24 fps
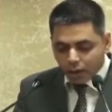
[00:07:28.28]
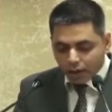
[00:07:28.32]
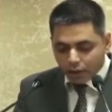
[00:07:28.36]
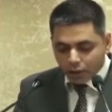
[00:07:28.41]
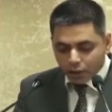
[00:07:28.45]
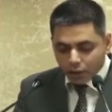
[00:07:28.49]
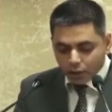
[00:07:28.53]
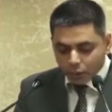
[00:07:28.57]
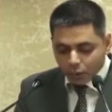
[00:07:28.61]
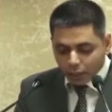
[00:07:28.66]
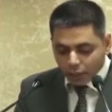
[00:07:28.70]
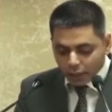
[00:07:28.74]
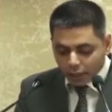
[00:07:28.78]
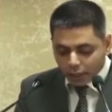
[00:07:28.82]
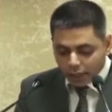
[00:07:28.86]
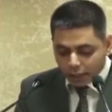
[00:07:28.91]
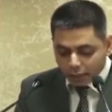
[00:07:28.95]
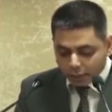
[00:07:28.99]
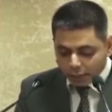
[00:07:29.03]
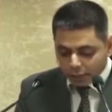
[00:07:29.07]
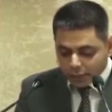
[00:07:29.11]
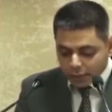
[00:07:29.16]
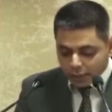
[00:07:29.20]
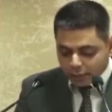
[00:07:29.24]
but to
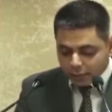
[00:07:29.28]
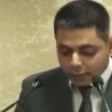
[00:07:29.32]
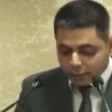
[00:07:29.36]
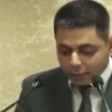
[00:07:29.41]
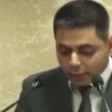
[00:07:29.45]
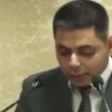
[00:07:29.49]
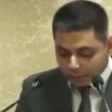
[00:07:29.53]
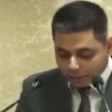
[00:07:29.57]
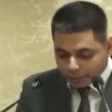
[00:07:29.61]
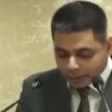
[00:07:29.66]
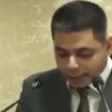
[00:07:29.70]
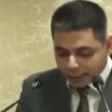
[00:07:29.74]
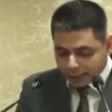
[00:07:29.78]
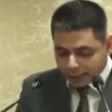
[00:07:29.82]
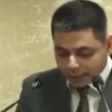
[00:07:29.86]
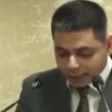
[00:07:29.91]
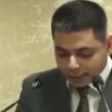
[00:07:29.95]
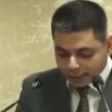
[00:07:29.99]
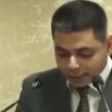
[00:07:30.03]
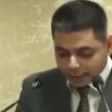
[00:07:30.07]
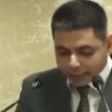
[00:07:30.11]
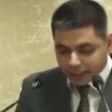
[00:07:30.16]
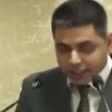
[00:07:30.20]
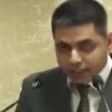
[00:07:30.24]
eliminate them
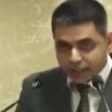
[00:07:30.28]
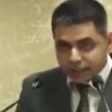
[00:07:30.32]
completely,